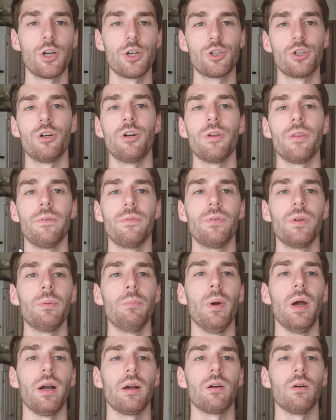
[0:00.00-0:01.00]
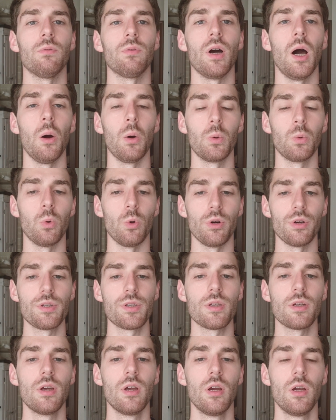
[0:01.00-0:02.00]
share the feedback of how it
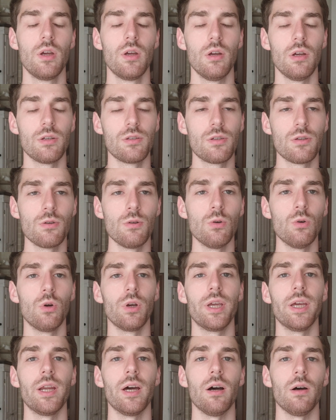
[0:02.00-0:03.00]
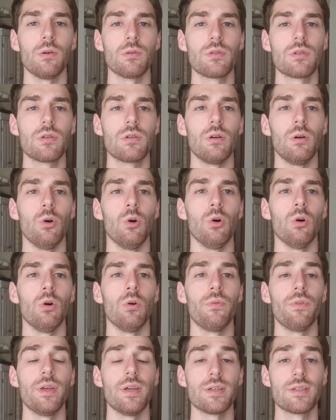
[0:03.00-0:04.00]
works to get out
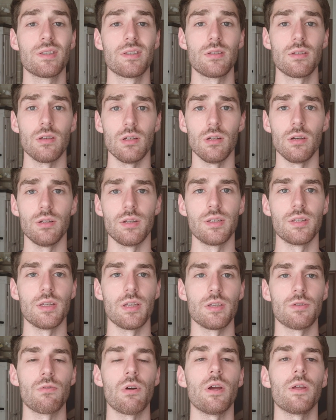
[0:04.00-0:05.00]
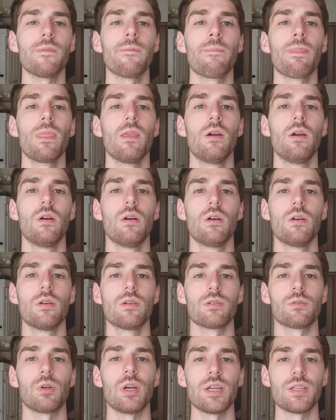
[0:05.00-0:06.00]
of this disease, right?
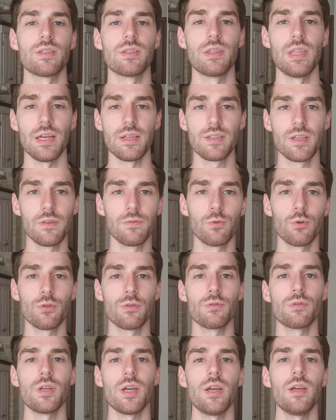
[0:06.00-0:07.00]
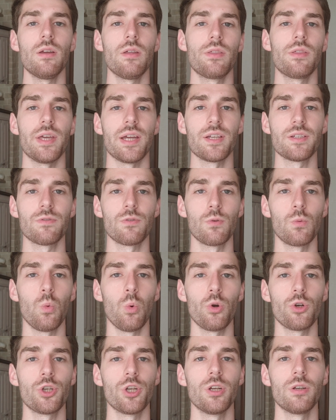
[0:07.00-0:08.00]
So guys, that's it for today. Thanks for
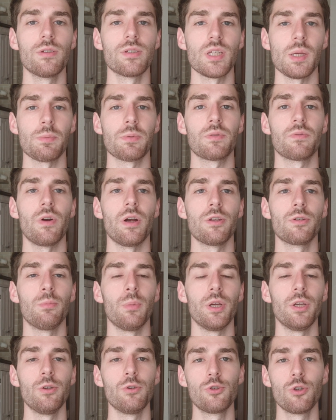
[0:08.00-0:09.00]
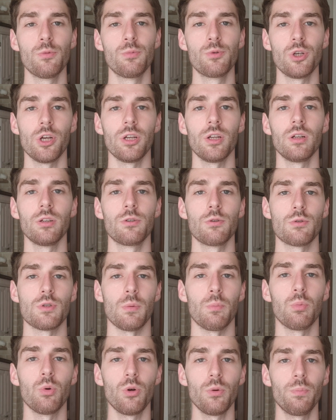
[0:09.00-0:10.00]
watching. Subscribe to my YouTube channel to
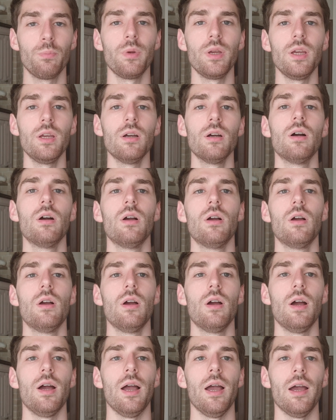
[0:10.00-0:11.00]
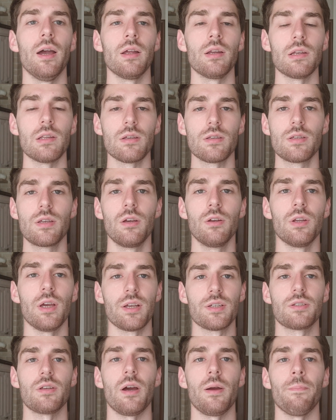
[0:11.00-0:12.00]
support me, and see you
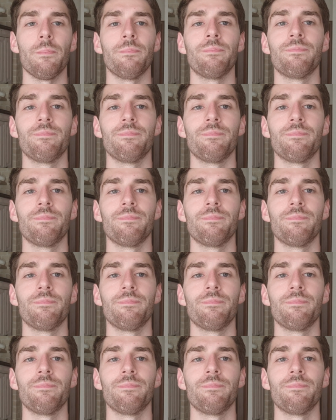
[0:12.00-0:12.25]
next time.